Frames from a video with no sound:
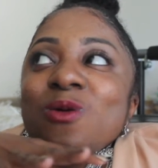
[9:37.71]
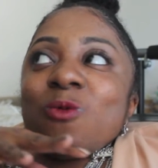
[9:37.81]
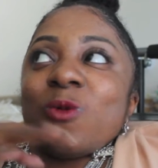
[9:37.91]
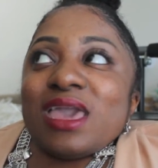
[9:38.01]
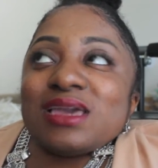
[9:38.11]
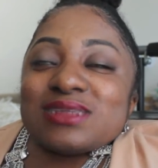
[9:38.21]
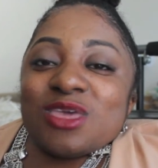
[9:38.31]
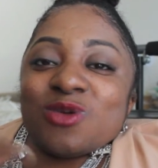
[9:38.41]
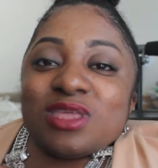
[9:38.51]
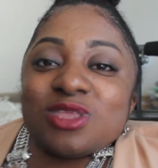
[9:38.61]
ways
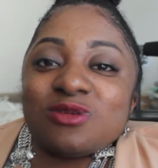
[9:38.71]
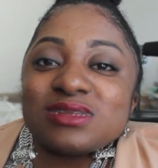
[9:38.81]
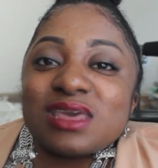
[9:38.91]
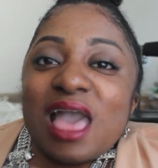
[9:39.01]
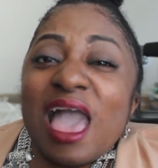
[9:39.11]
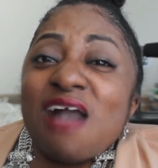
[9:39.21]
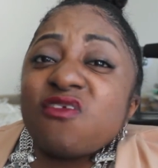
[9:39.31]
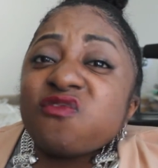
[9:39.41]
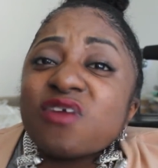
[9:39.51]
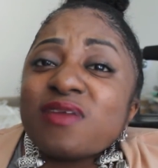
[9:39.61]
that you can use it. I have
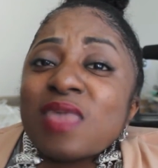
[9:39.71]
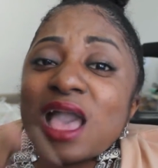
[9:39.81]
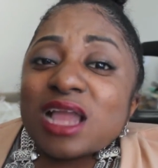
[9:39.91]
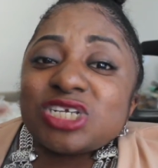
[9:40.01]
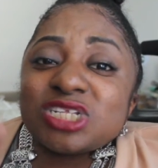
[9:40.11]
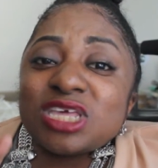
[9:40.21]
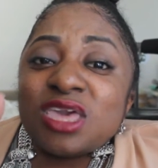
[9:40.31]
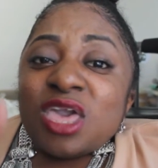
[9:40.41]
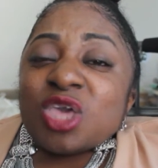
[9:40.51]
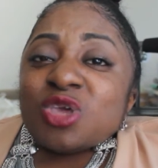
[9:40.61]
a friend that
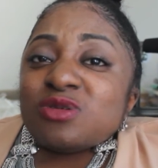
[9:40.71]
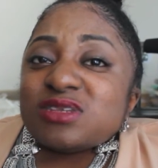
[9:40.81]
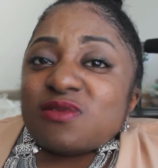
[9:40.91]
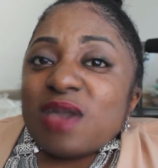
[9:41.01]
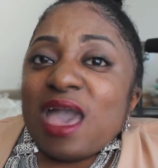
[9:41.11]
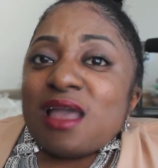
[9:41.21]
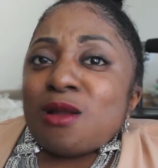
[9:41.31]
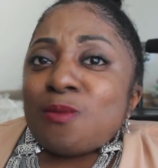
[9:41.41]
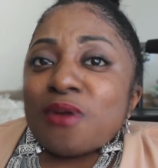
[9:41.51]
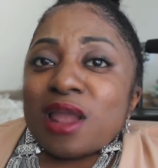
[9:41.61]
actually used them at
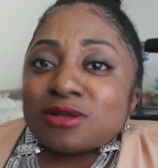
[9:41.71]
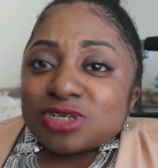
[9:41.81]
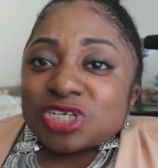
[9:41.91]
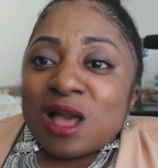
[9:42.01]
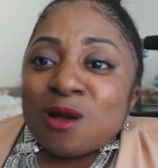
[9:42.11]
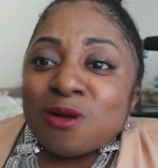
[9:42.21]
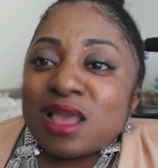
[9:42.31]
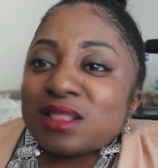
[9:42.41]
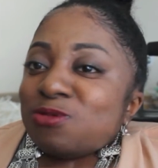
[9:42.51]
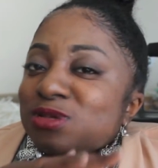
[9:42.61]
her bridal shower,
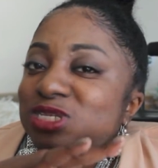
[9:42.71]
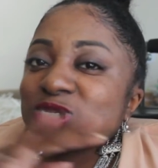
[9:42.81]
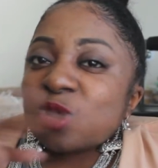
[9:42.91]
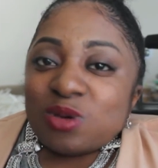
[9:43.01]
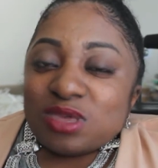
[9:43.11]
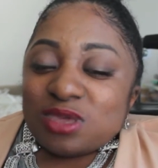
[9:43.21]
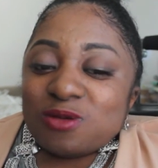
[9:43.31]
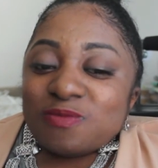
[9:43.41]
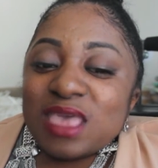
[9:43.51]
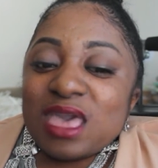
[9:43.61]
and it was so
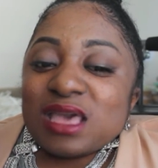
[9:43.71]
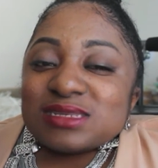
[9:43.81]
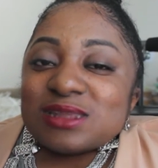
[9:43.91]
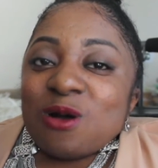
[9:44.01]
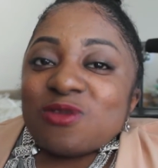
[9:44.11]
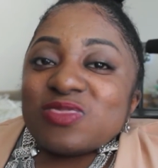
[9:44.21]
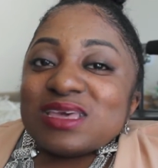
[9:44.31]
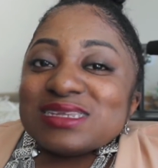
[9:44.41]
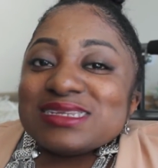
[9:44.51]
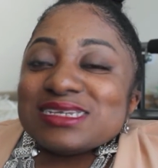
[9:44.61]
cute. So
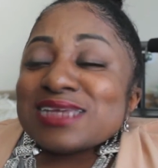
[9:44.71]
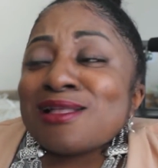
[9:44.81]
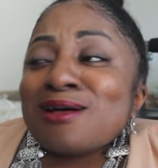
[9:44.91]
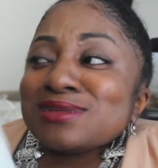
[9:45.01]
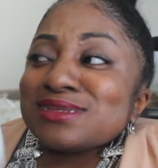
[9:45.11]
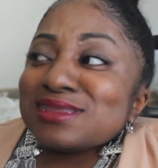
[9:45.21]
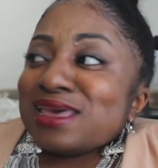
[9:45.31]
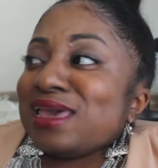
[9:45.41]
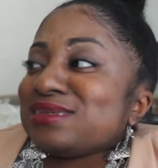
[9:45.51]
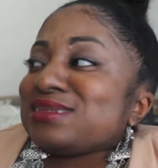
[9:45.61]
this, shout out to the
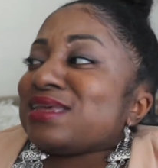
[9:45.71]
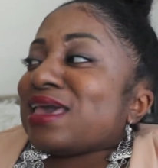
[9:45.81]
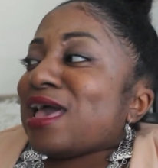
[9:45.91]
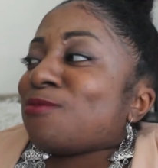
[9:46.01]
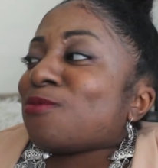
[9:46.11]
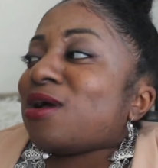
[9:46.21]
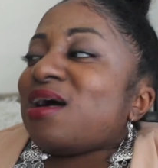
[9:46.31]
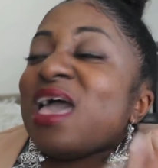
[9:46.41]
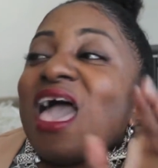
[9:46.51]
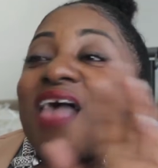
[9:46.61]
Insta
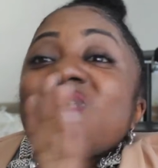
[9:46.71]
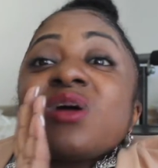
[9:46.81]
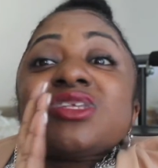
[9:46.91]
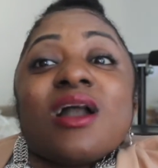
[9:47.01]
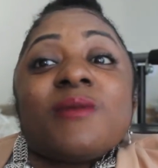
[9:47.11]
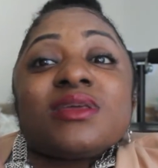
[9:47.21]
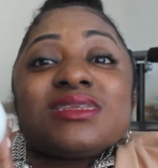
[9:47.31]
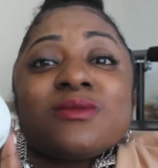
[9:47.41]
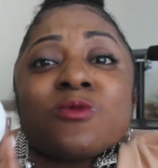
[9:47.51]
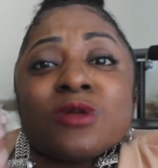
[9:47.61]
camera, and they also come in
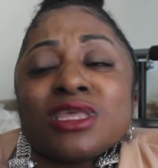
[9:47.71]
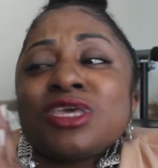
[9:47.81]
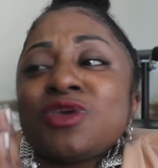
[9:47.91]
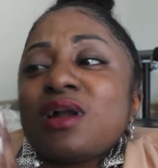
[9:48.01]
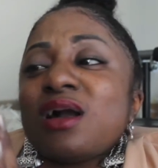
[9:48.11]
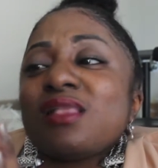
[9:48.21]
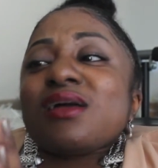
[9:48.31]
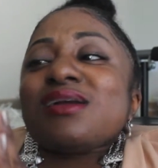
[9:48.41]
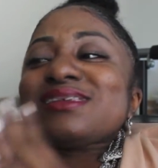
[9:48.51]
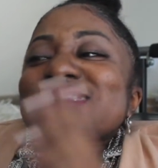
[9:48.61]
some really cute
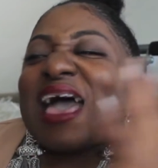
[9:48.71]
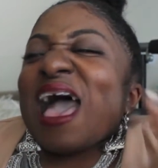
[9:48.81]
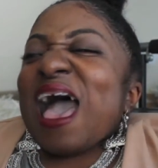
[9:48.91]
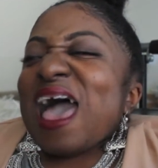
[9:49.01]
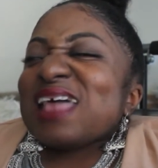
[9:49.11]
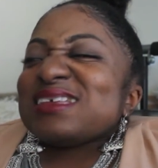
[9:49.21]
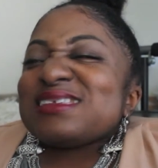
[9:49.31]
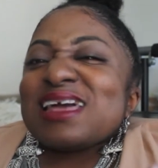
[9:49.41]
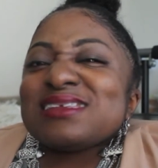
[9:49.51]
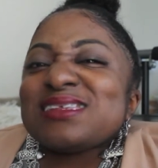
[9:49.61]
colors. I
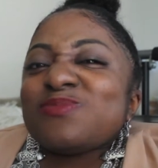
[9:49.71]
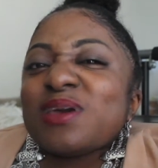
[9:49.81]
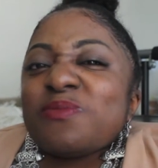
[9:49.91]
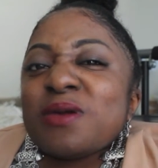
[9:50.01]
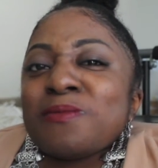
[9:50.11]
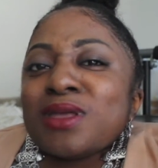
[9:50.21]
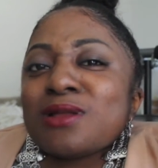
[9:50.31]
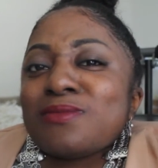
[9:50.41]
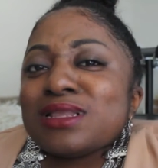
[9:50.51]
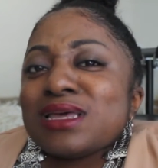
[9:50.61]
decided to be a bit
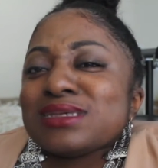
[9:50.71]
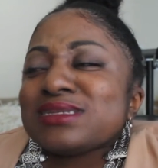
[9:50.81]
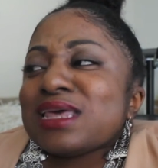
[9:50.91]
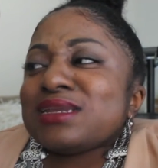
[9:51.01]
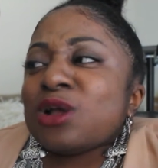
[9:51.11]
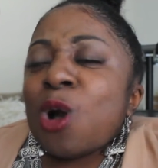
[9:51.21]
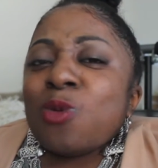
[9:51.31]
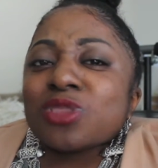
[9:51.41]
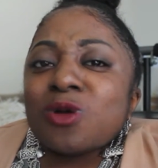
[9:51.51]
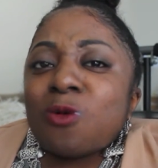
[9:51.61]
minimalist and go
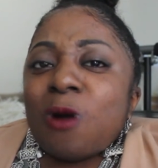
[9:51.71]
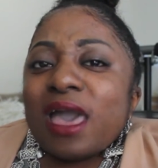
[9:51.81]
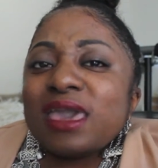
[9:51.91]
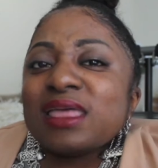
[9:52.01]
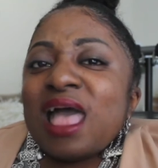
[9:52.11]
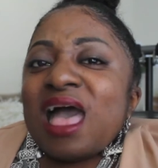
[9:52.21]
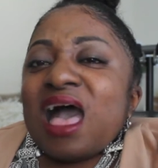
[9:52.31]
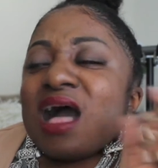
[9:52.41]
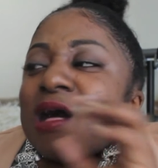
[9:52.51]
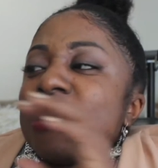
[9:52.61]
with the white,
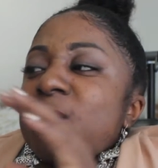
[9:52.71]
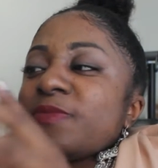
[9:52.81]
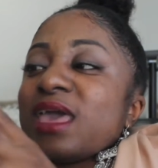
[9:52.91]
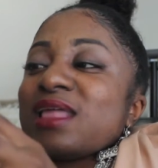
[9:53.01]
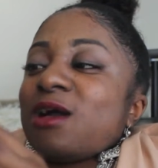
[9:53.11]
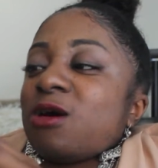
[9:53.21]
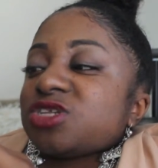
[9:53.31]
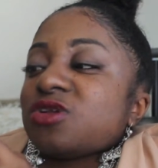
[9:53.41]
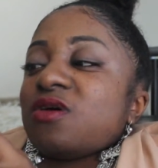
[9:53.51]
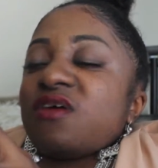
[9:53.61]
and I
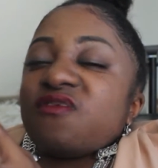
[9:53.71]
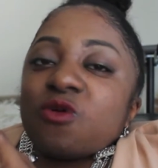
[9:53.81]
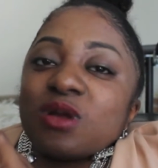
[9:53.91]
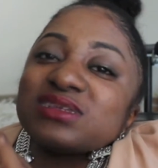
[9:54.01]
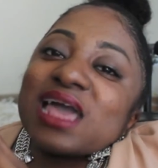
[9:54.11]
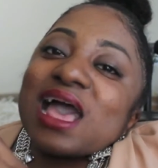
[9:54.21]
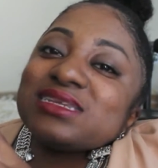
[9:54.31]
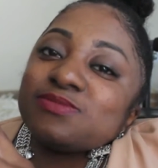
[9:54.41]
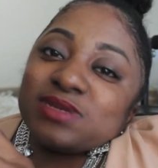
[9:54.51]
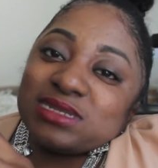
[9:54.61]
also, of course, I
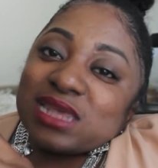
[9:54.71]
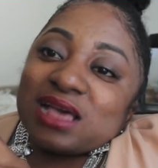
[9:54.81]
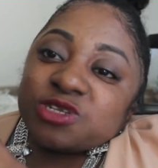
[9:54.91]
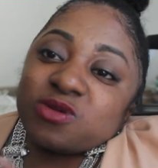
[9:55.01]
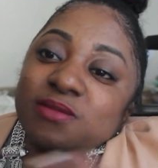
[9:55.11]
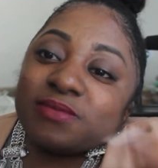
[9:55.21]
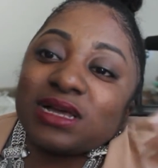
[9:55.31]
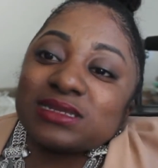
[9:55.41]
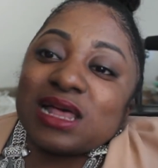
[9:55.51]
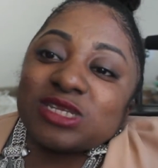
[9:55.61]
had to bedazzle them
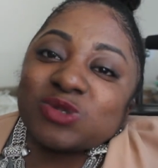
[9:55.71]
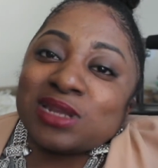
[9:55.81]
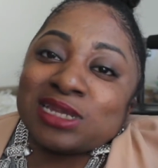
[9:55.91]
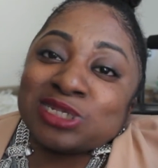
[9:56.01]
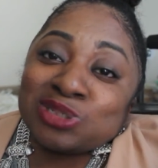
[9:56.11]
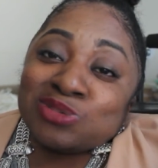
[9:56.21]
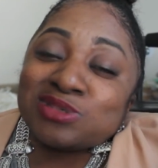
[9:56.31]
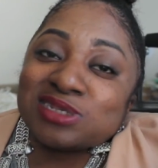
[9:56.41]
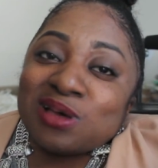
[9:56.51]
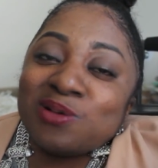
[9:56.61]
because that's what I do.
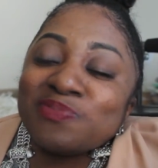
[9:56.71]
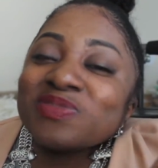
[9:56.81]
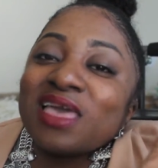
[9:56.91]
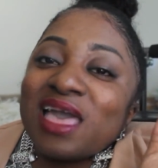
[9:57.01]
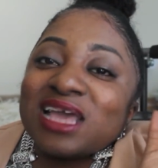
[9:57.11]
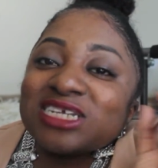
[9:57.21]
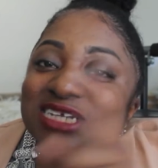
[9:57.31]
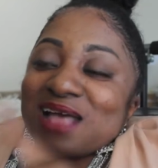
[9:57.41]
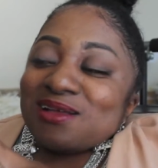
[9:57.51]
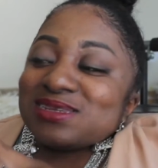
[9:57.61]
So
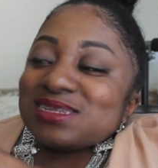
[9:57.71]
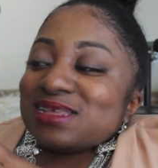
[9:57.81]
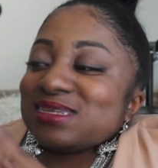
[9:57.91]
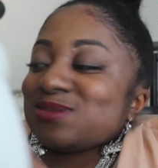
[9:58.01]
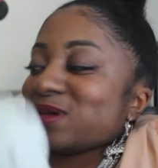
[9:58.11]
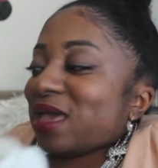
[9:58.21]
Shout out to this one,